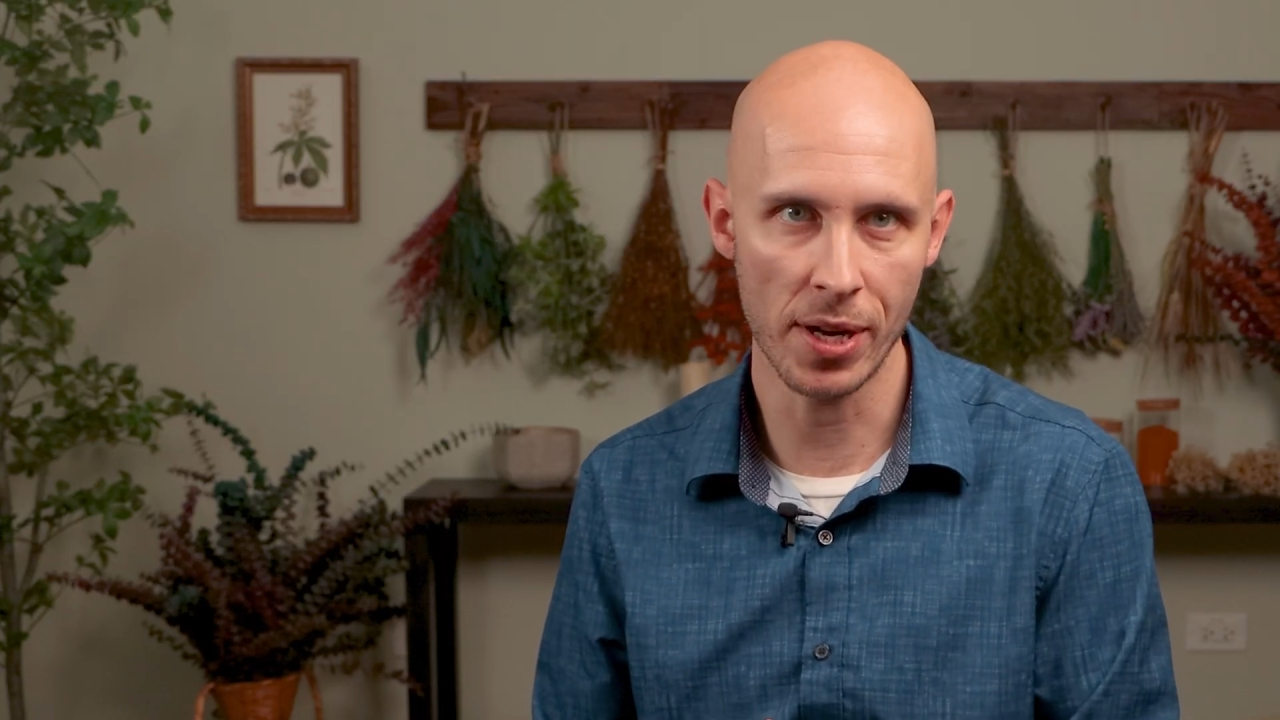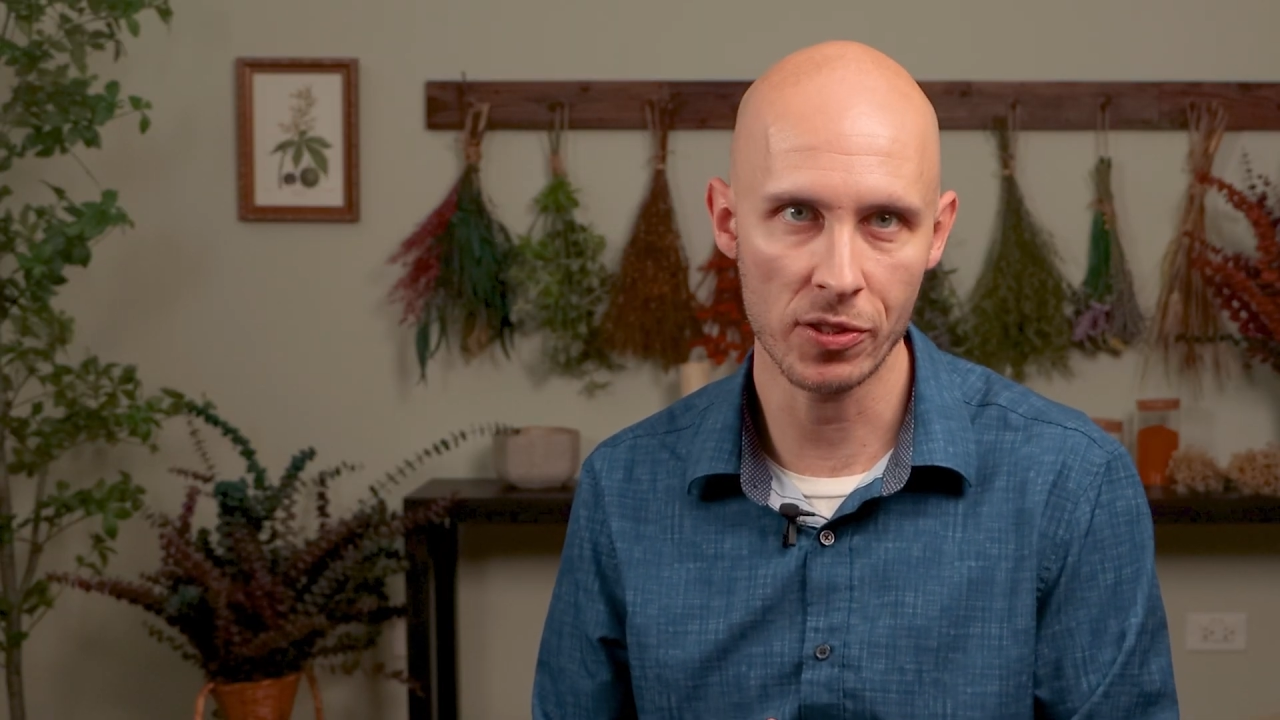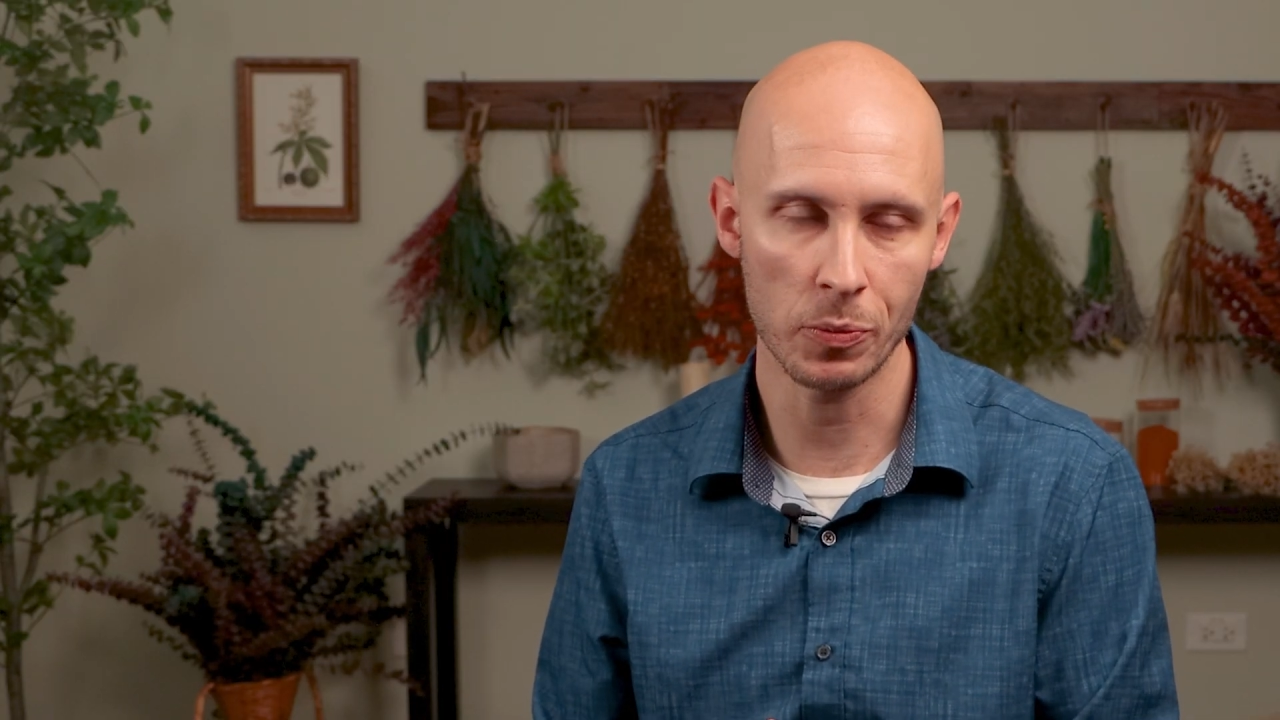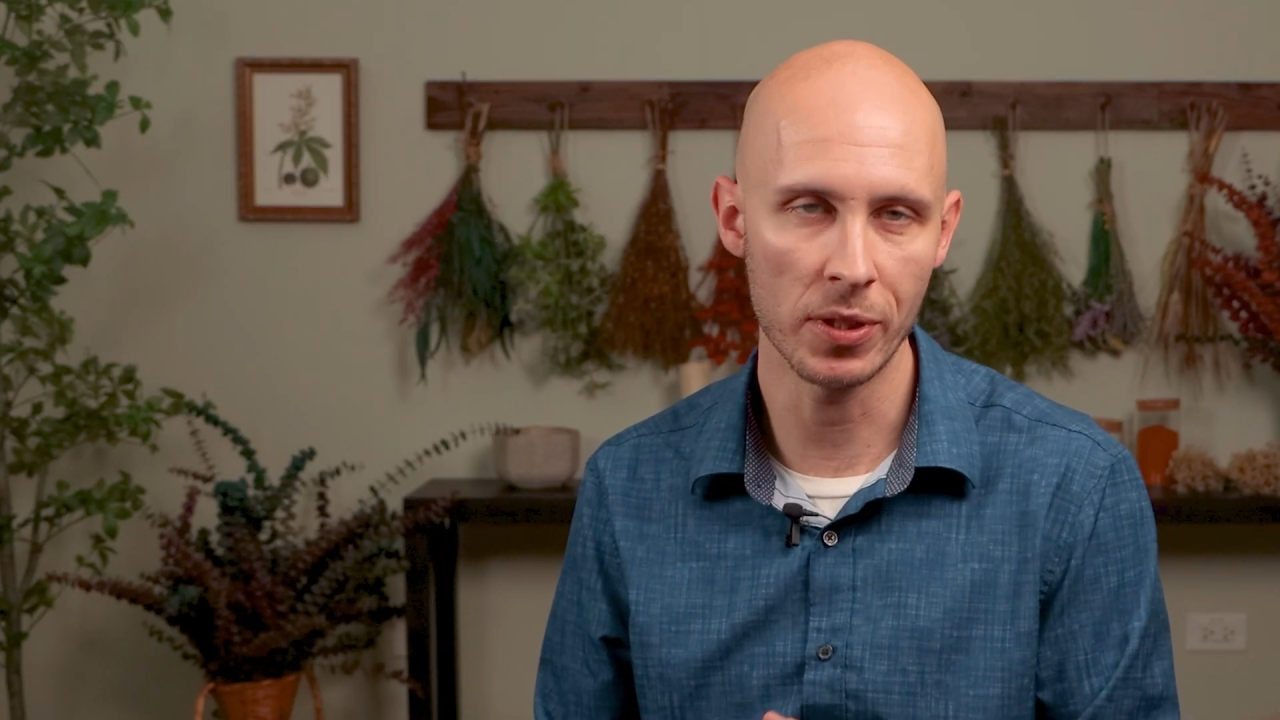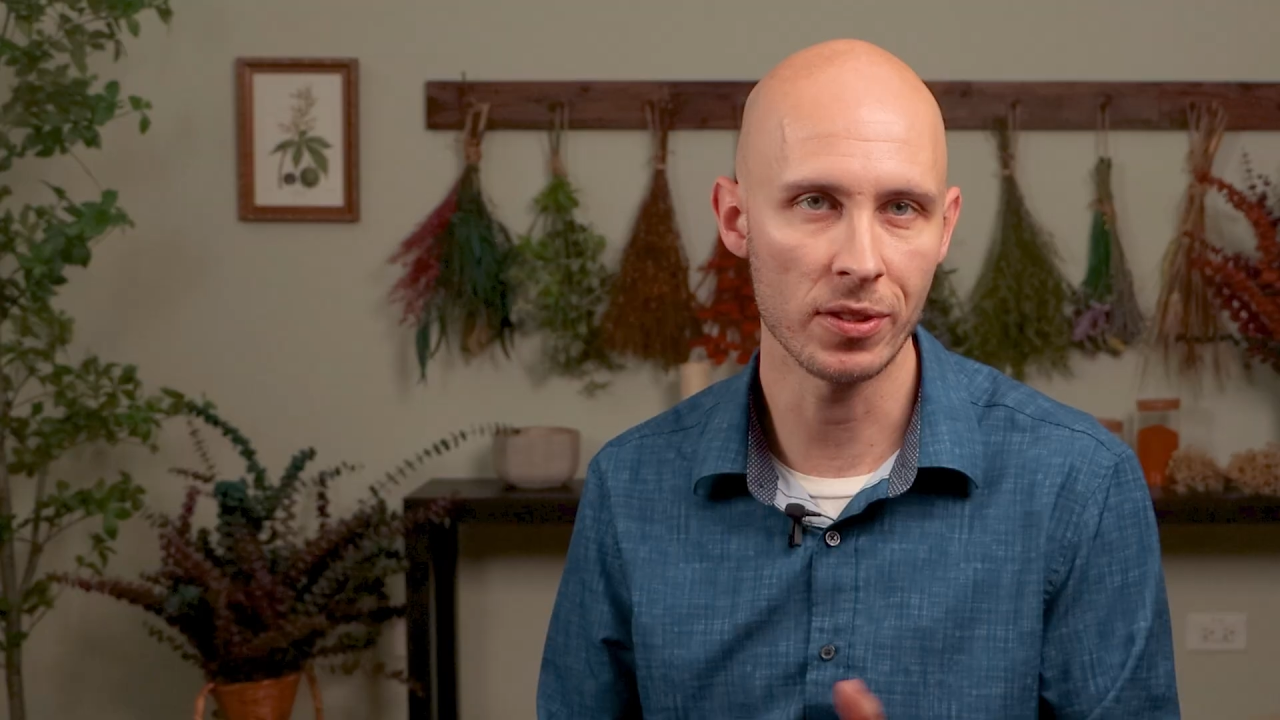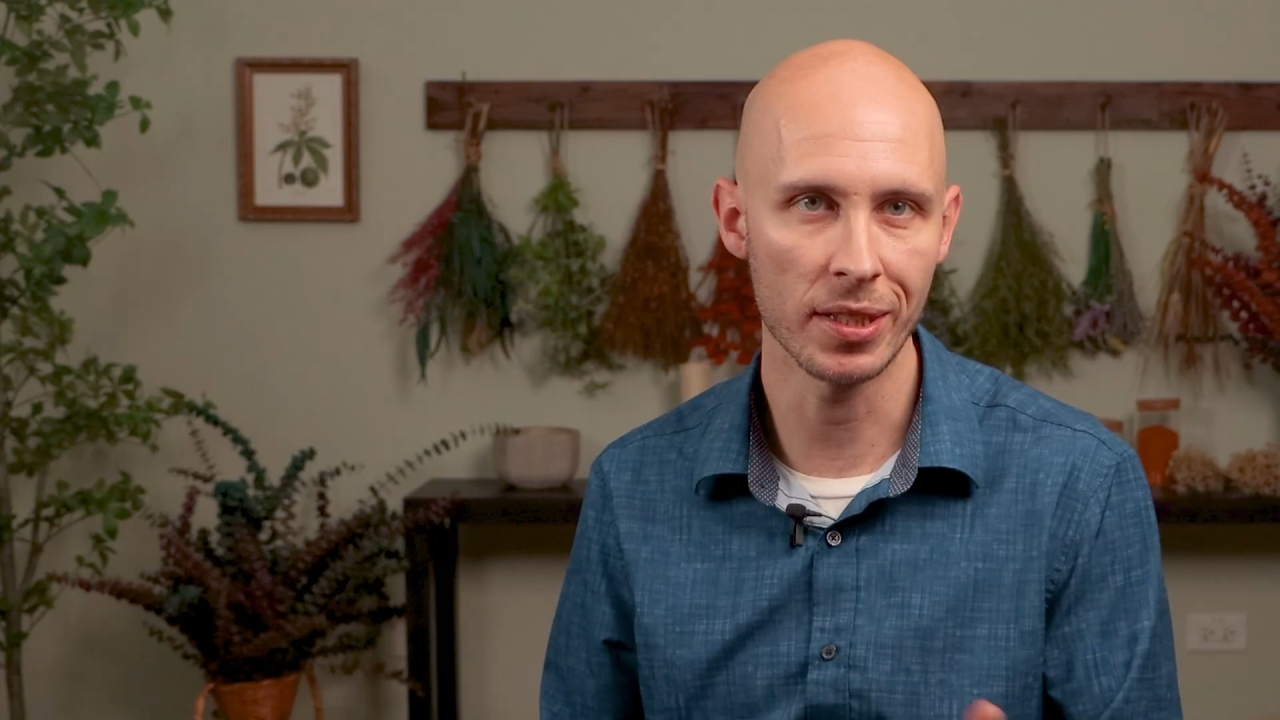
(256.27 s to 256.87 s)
recipes